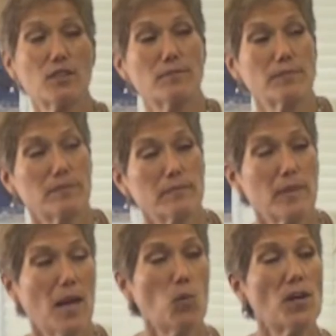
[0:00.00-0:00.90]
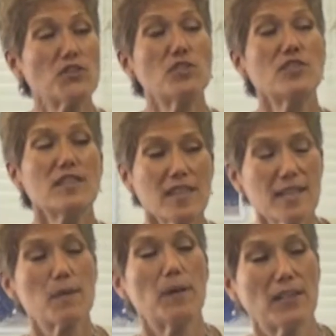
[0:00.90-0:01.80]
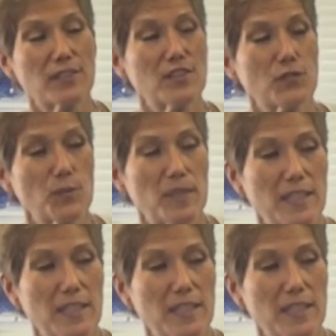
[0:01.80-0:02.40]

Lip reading: there? I want you to think about this for